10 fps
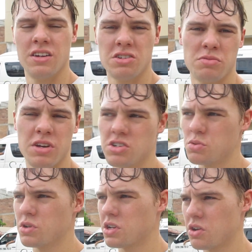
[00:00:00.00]
She may have just
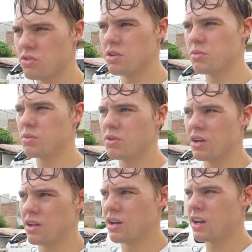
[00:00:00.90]
wanted to get rid of me,
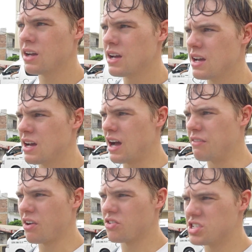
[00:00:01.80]
but I've
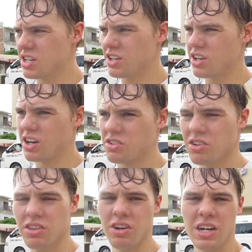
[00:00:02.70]
never seen a doctor
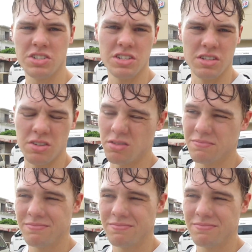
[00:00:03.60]
in there actually, so